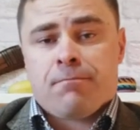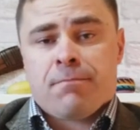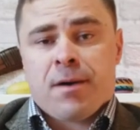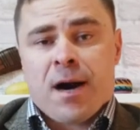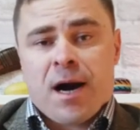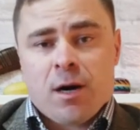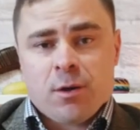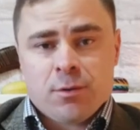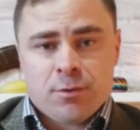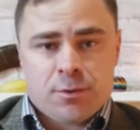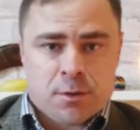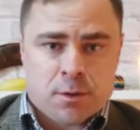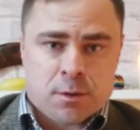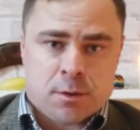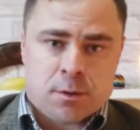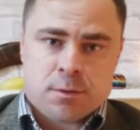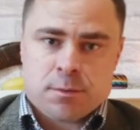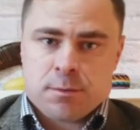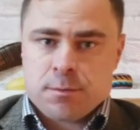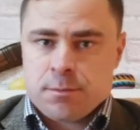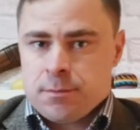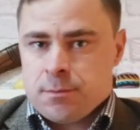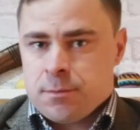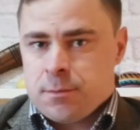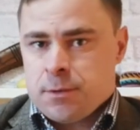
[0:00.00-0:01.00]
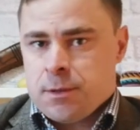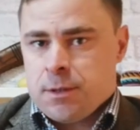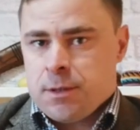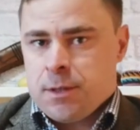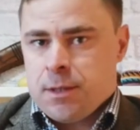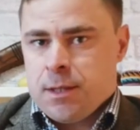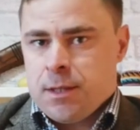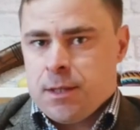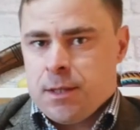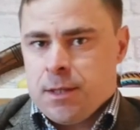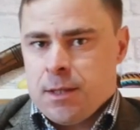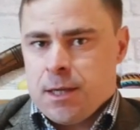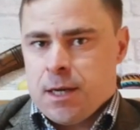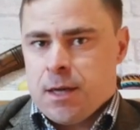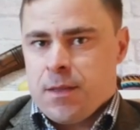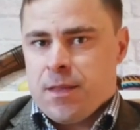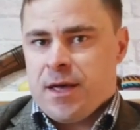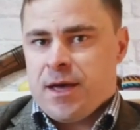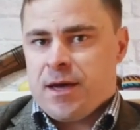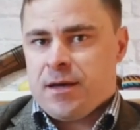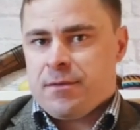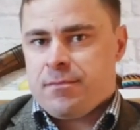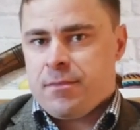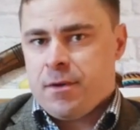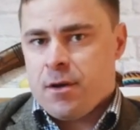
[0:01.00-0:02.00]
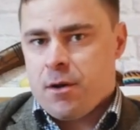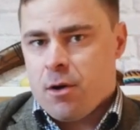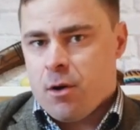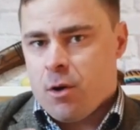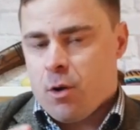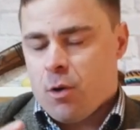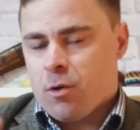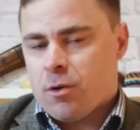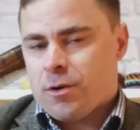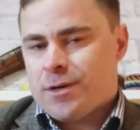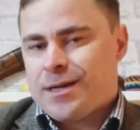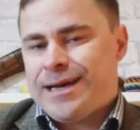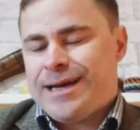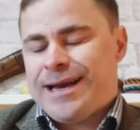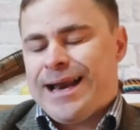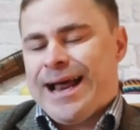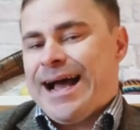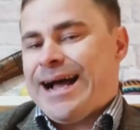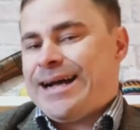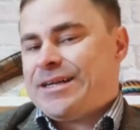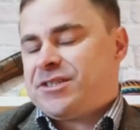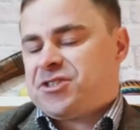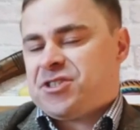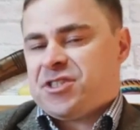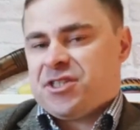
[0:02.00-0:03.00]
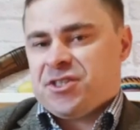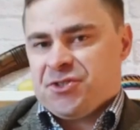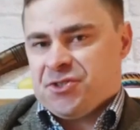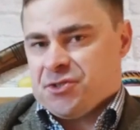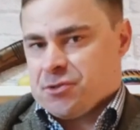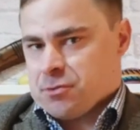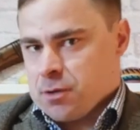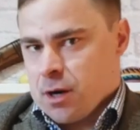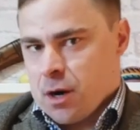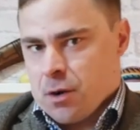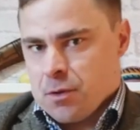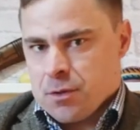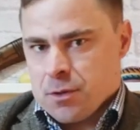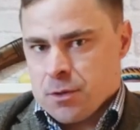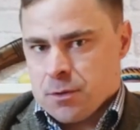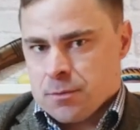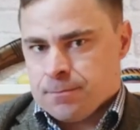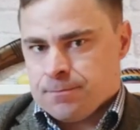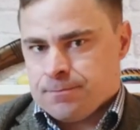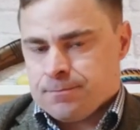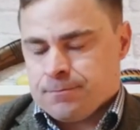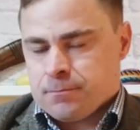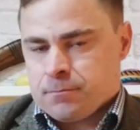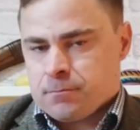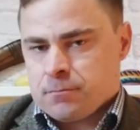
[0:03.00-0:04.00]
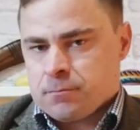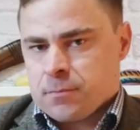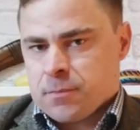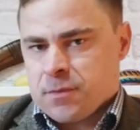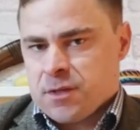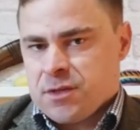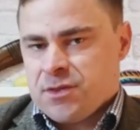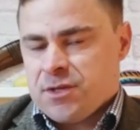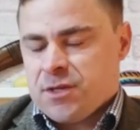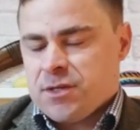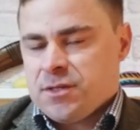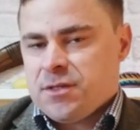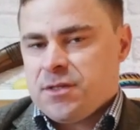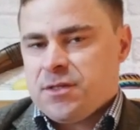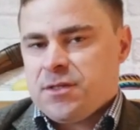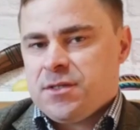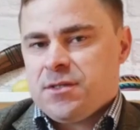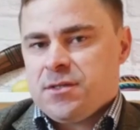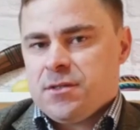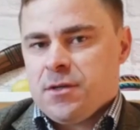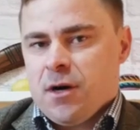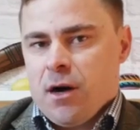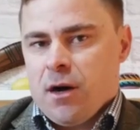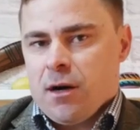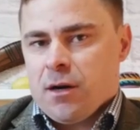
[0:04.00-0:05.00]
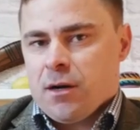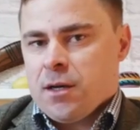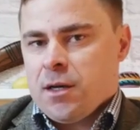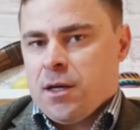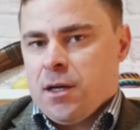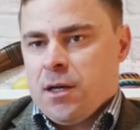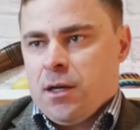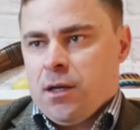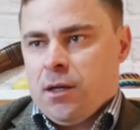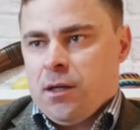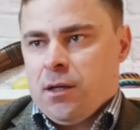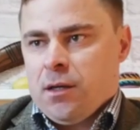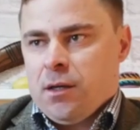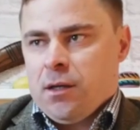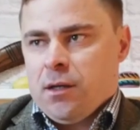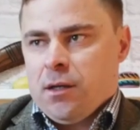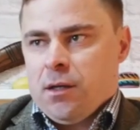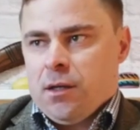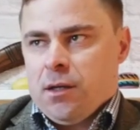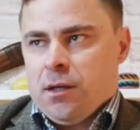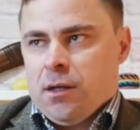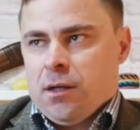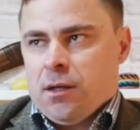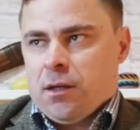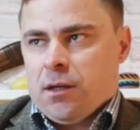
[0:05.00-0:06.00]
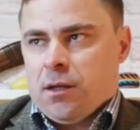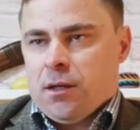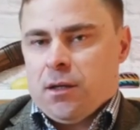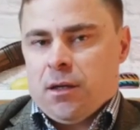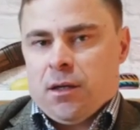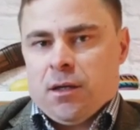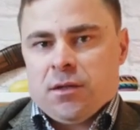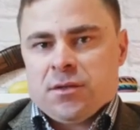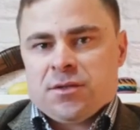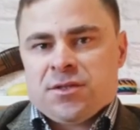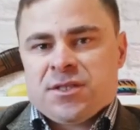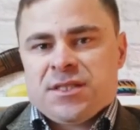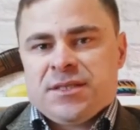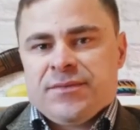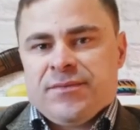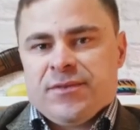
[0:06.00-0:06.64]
or powder. and they had ornate etchings around them. This is not a